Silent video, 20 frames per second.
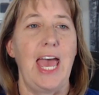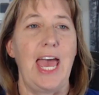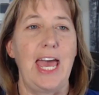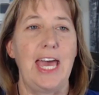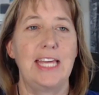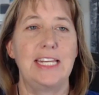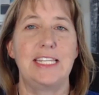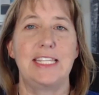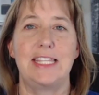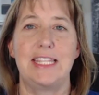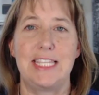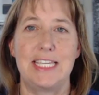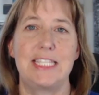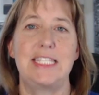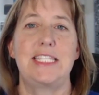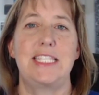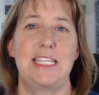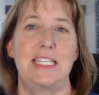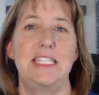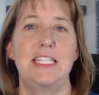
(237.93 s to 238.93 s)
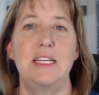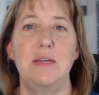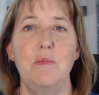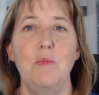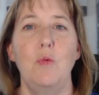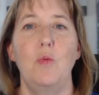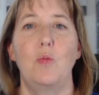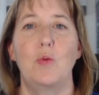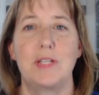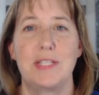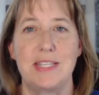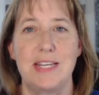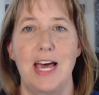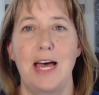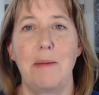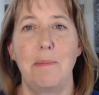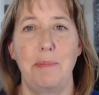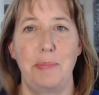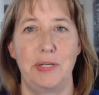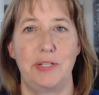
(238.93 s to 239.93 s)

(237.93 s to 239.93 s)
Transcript: And this system was not